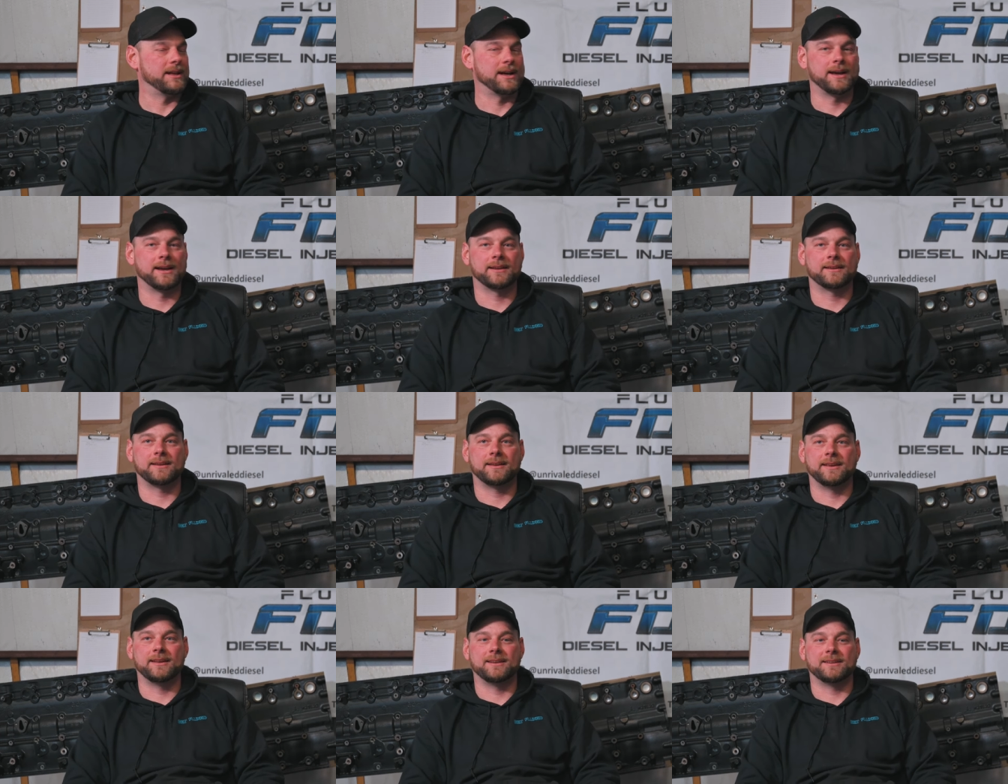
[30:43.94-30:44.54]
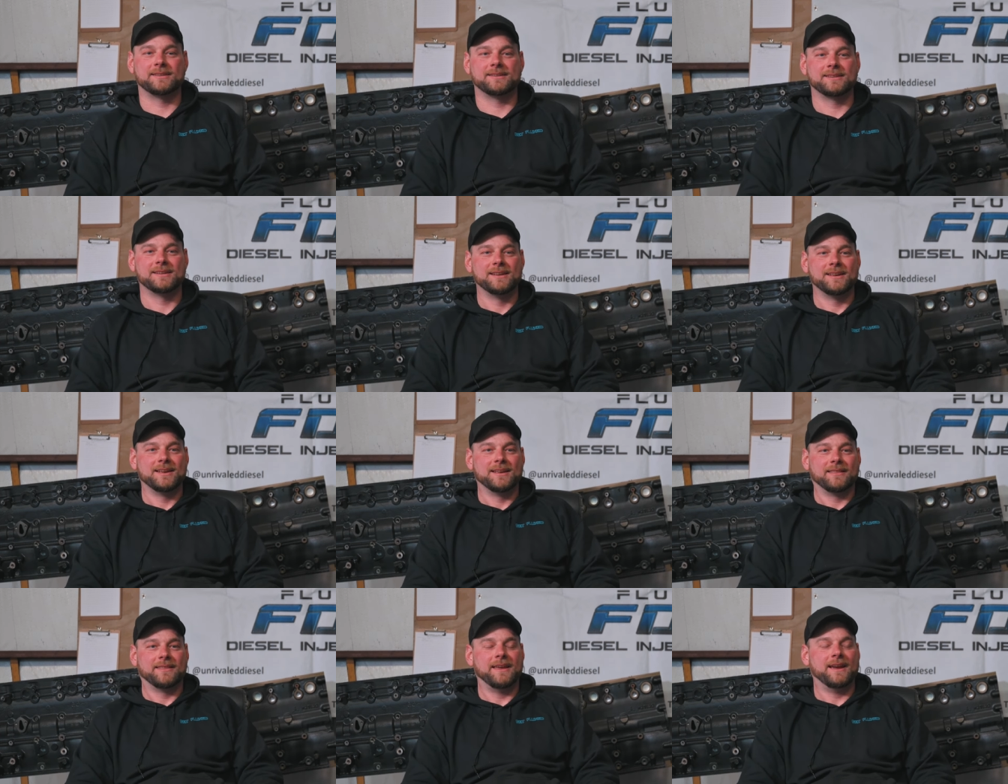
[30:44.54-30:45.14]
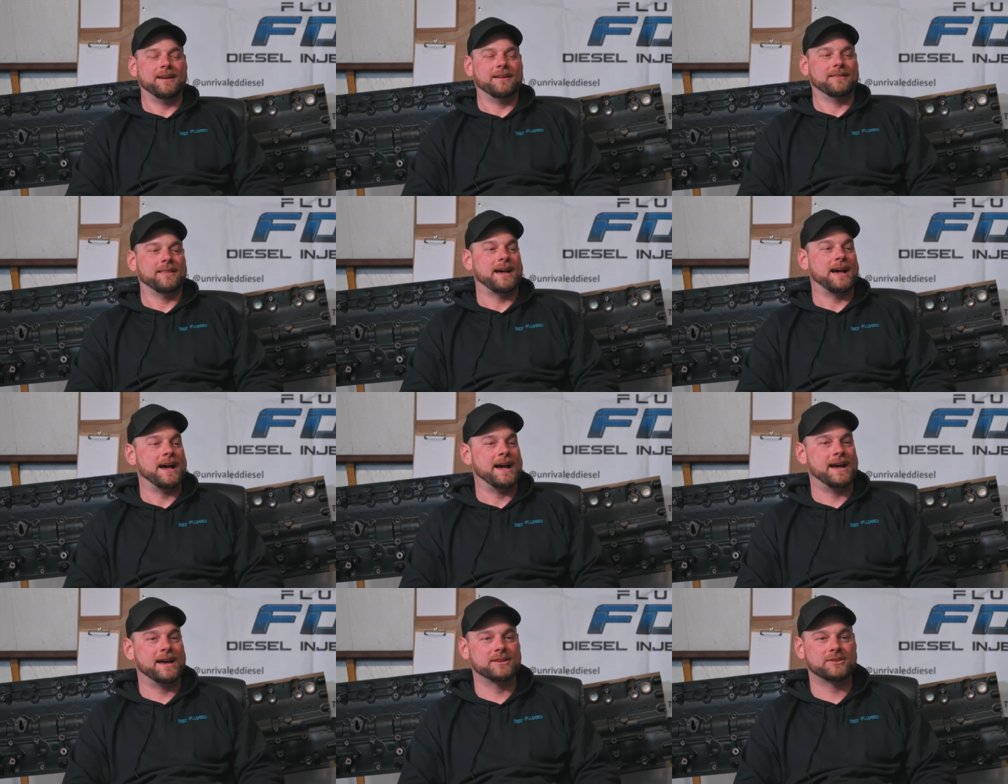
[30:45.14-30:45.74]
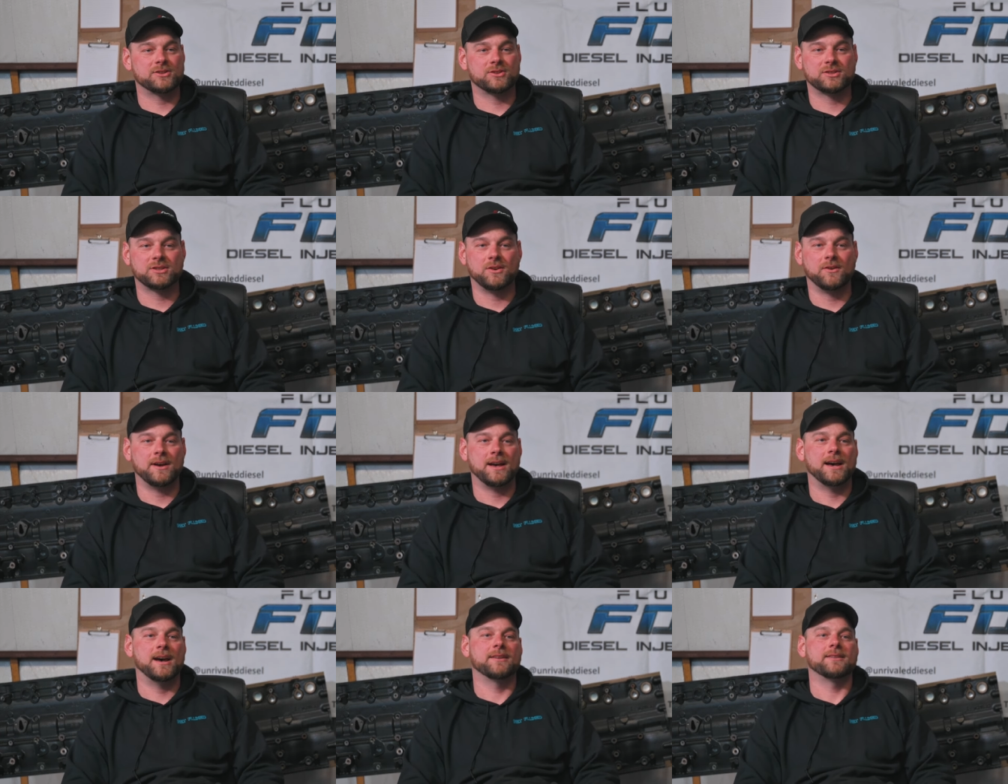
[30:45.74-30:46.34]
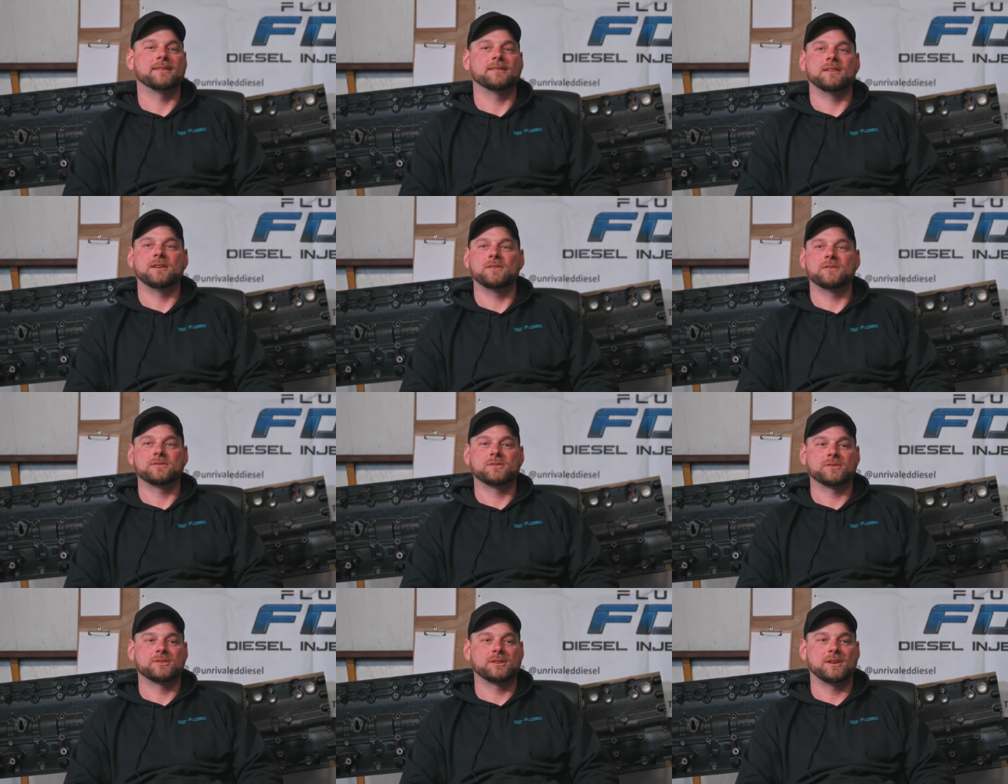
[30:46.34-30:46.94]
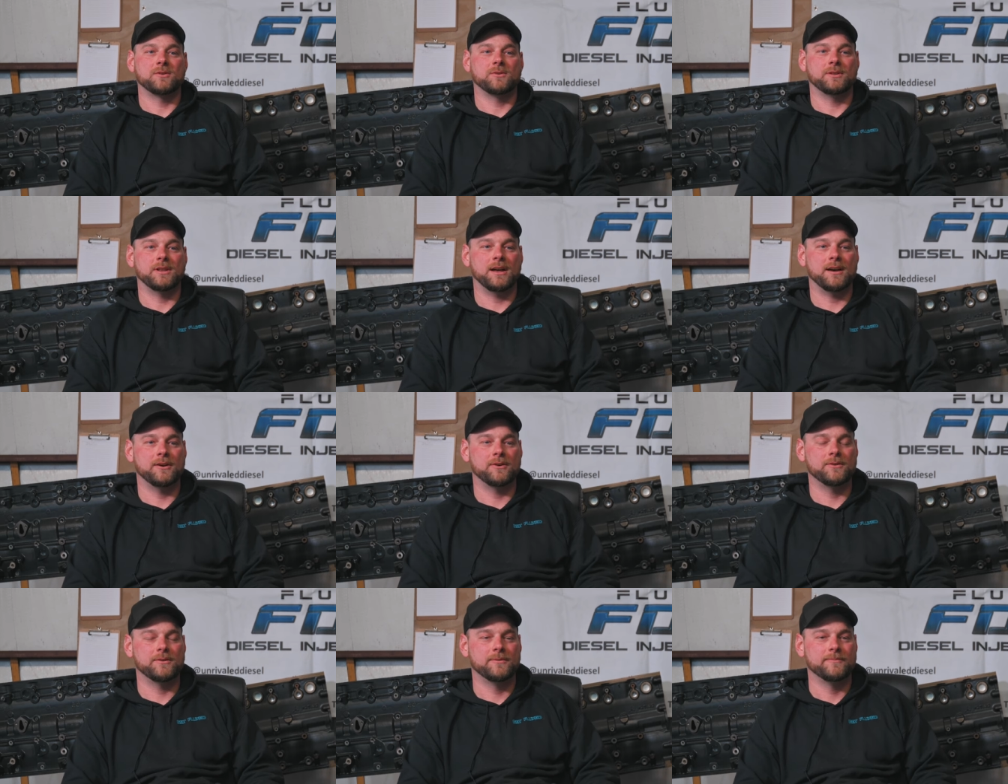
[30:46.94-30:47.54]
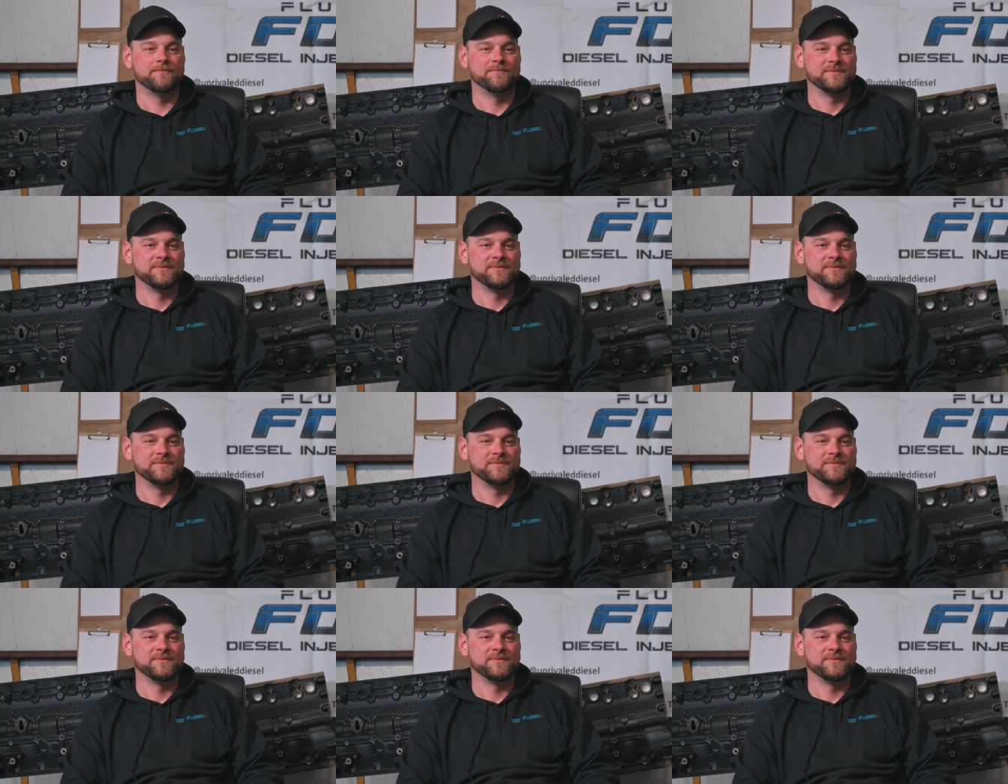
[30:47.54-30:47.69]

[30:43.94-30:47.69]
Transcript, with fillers: like it's, yeah, there the highs are so high and the lows are so low.